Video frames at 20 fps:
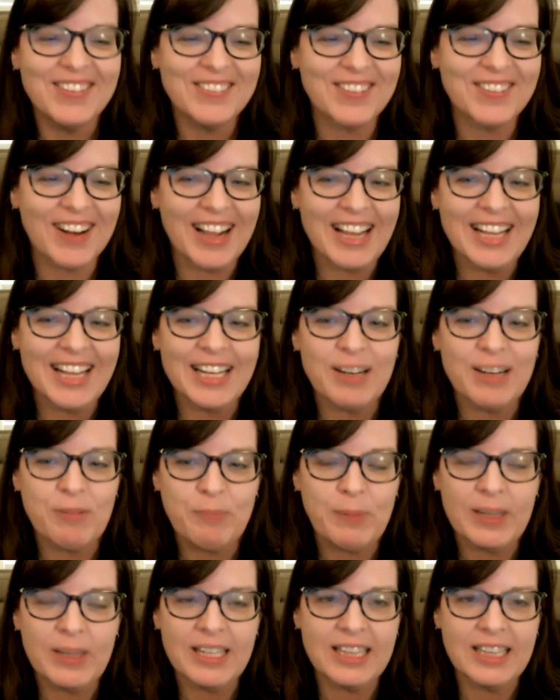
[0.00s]
Right?
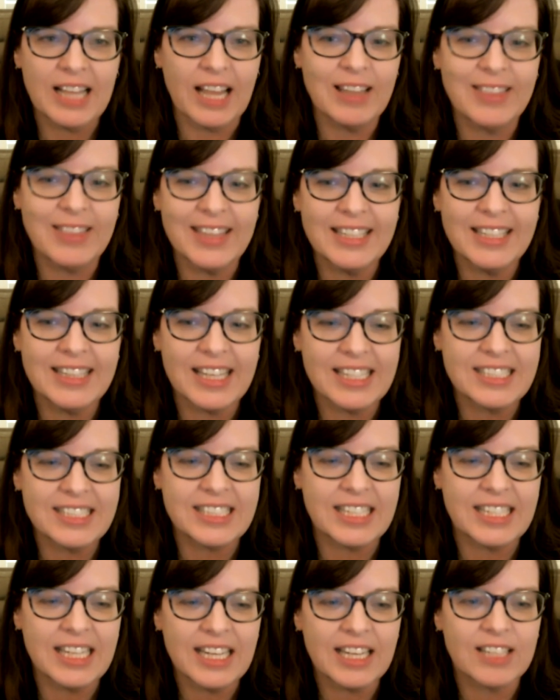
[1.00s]
But I think
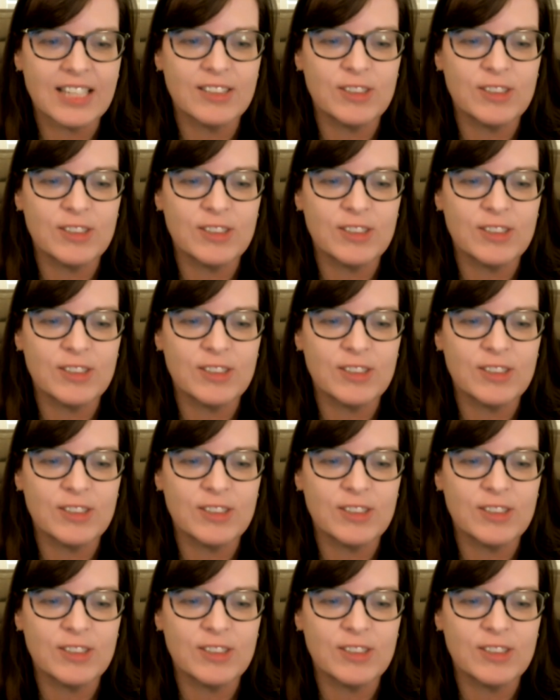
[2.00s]
that's it,